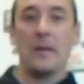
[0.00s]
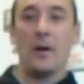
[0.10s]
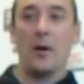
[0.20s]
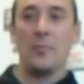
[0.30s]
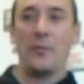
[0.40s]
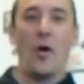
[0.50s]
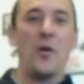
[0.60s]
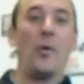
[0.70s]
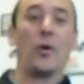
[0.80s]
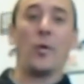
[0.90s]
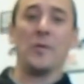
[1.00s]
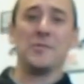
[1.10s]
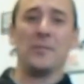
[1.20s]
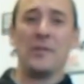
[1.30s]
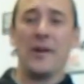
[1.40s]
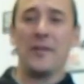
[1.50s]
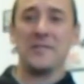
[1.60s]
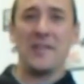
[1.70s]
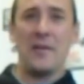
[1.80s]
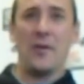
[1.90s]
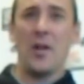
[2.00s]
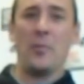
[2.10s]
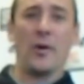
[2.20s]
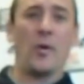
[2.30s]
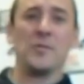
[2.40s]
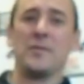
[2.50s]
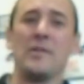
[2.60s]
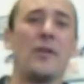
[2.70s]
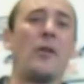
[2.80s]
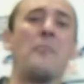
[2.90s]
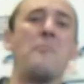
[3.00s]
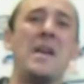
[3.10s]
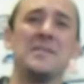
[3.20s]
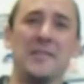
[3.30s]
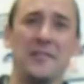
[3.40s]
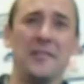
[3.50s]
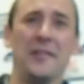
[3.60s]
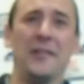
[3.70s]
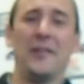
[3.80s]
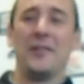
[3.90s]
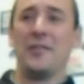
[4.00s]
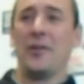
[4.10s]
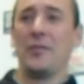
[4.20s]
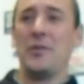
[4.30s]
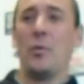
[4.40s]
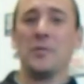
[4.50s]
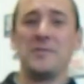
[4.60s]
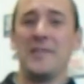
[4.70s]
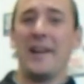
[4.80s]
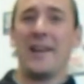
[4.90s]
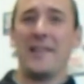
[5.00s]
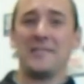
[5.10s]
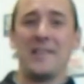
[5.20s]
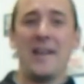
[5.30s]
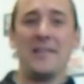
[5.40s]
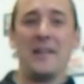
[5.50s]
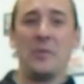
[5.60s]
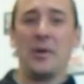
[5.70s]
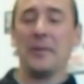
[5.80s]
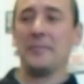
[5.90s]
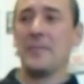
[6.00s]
The volleyball courts over there, the sand volleyball courts over there are amazing. You won't see that kind of sand anywhere.